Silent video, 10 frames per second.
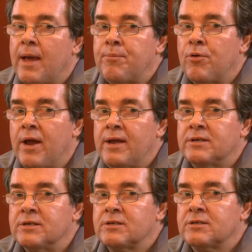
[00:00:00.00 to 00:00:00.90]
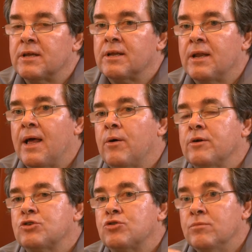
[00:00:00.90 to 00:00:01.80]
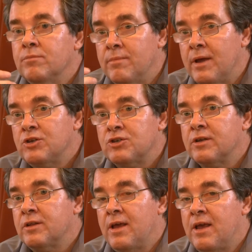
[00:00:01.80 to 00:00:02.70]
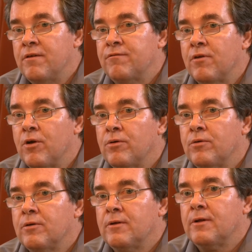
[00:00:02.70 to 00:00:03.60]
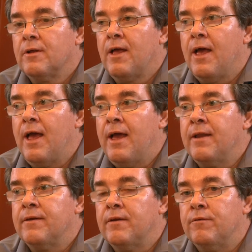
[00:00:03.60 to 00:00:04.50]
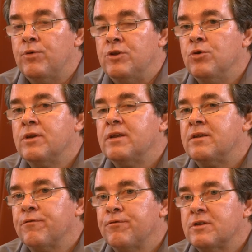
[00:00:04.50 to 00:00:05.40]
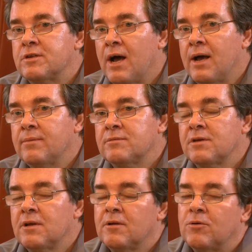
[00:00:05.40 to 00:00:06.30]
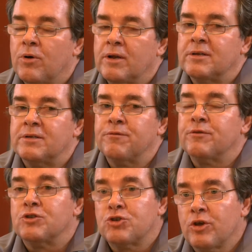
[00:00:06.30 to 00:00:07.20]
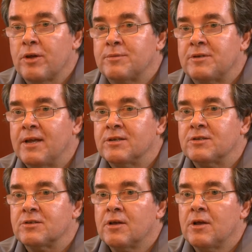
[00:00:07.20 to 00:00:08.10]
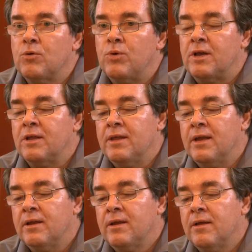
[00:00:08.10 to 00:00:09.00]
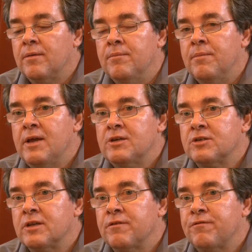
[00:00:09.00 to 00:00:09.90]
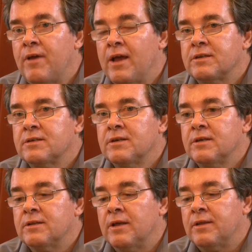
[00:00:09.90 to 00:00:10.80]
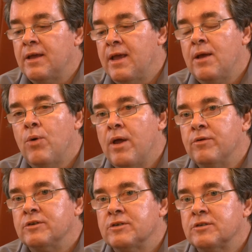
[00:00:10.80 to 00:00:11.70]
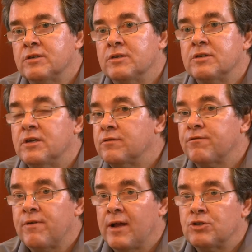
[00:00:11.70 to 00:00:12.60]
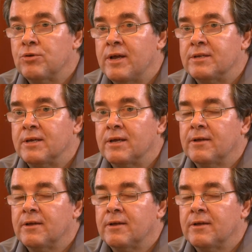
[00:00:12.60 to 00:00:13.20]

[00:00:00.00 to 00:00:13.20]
apparatus that allow us to measure the airflow. And if we do it at different times or under different circumstances, we can then measure the fact that the airway resistance is fluctuating.